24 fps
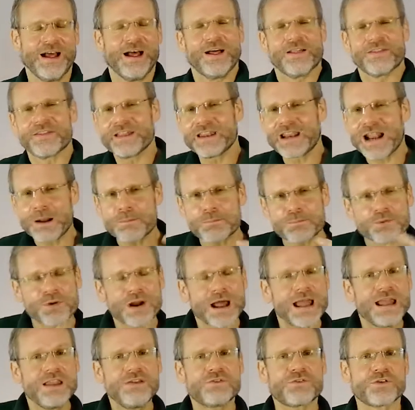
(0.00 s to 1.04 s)
Then I
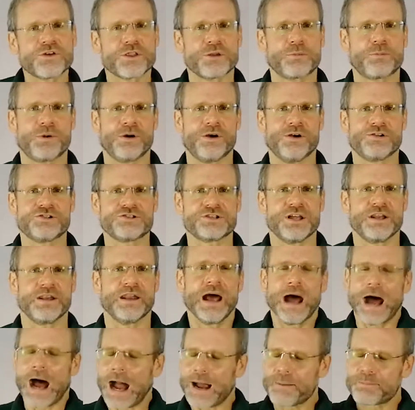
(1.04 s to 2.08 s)
prayed for the person.
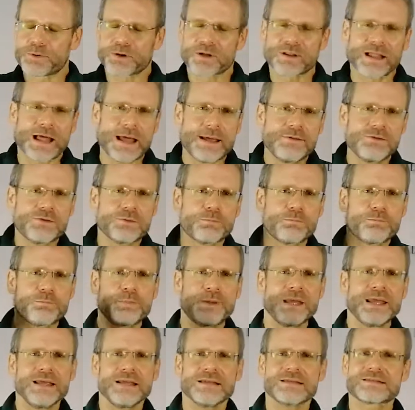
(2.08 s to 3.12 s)
I proclaimed
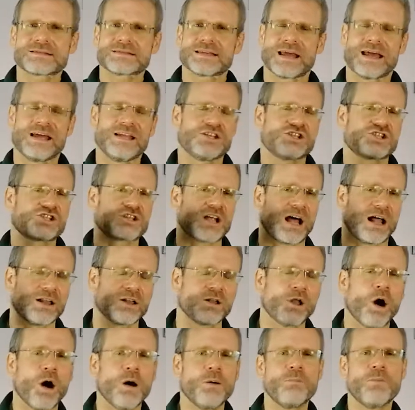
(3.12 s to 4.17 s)
peace and
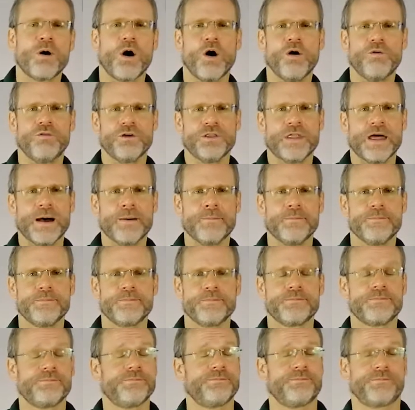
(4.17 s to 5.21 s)
shalom over them.
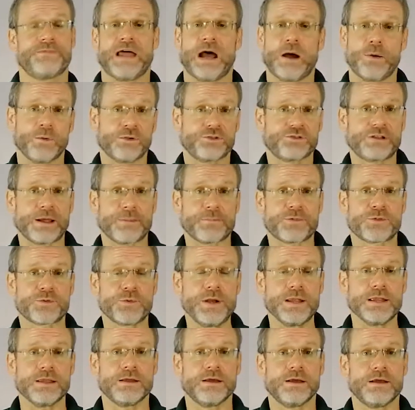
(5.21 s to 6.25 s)
That was step
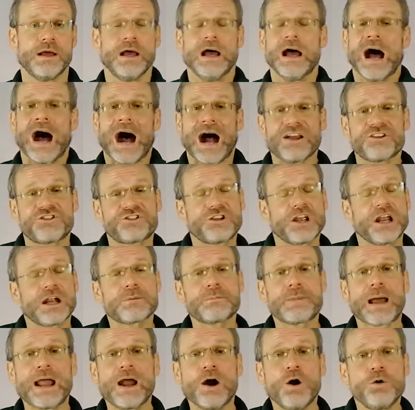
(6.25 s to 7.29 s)
three. I shared
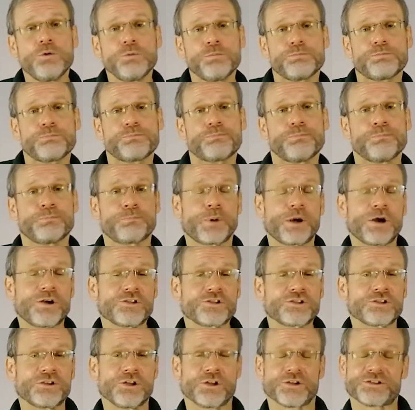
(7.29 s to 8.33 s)
my own
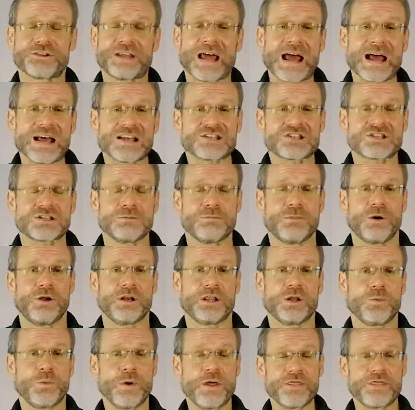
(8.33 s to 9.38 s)
personal
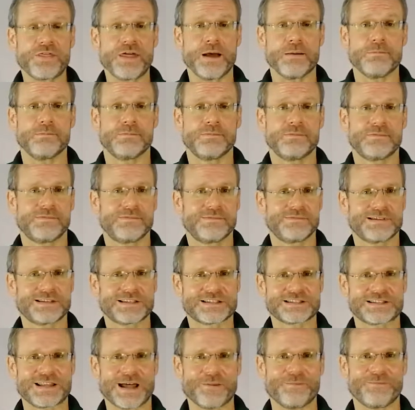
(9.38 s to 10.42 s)
testimony with them.
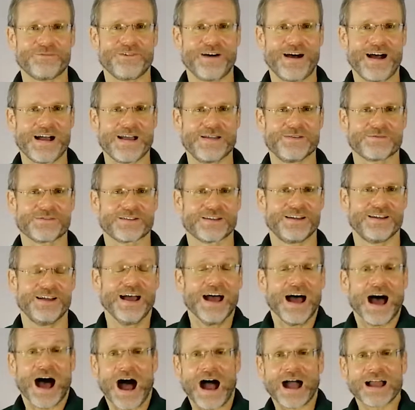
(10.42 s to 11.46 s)
Step five.
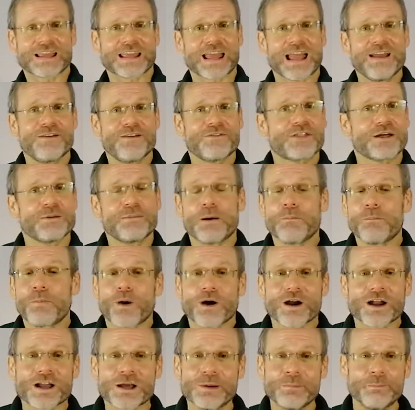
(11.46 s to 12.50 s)
I gave them a more
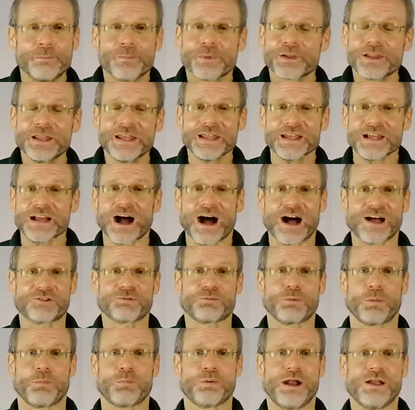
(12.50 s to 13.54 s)
complete
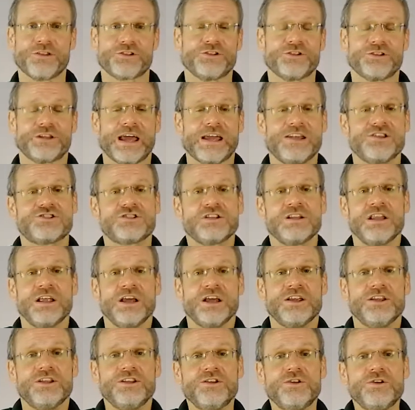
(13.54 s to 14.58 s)
gospel presentation
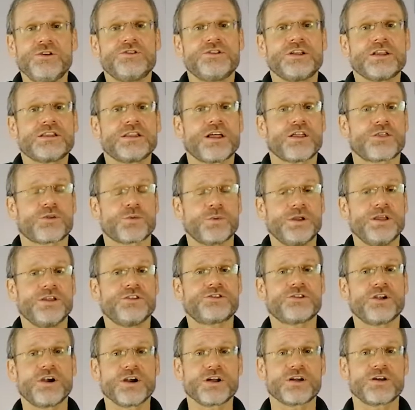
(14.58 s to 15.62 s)
using the three
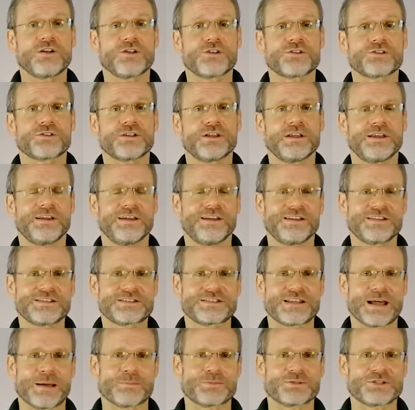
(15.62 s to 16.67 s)
circles.
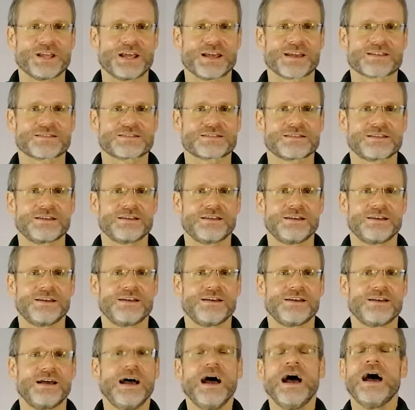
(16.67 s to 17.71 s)
Step six.
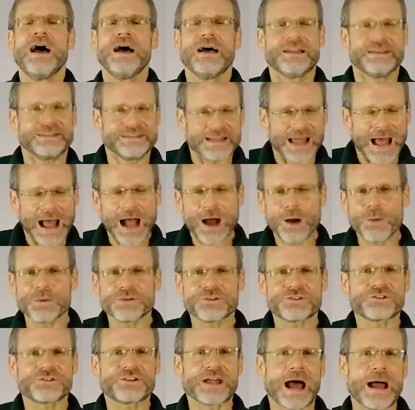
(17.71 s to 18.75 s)
Now
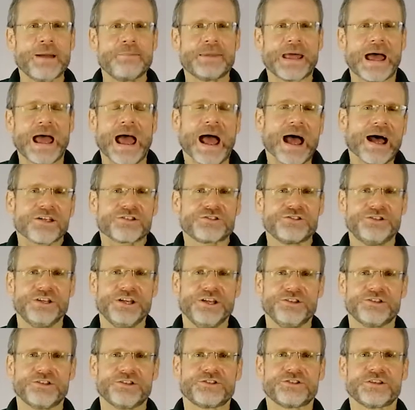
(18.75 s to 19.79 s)
it's time to ask
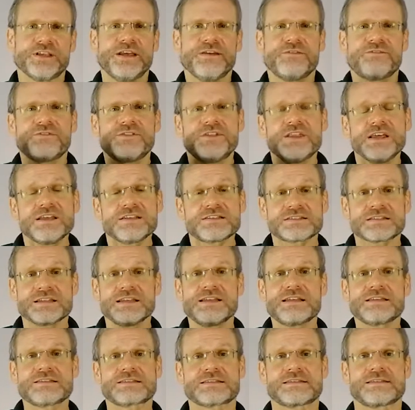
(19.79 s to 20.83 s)
Jesus if this
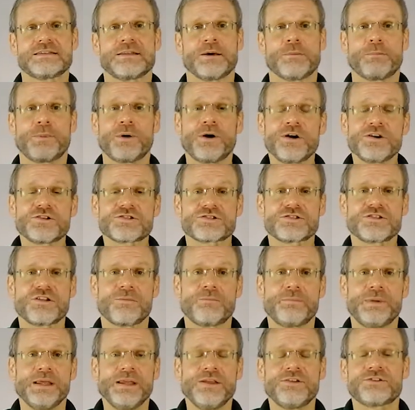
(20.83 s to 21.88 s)
is the person of
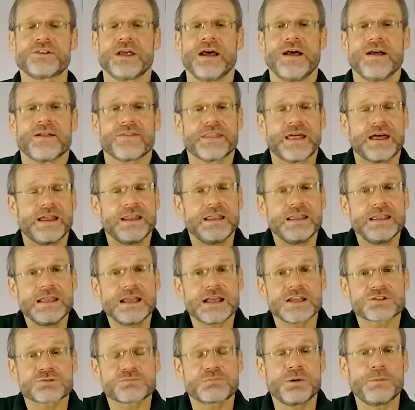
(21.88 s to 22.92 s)
peace that he
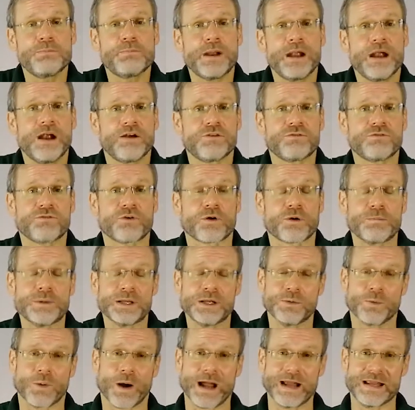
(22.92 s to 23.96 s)
has prepared for me
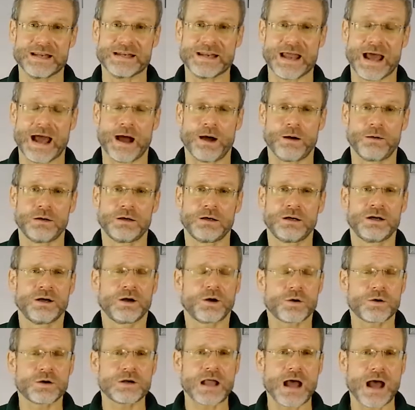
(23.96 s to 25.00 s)
right now
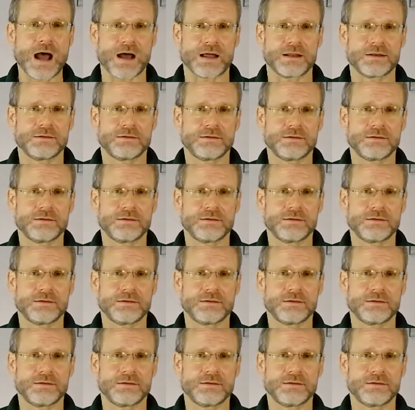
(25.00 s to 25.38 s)
or not.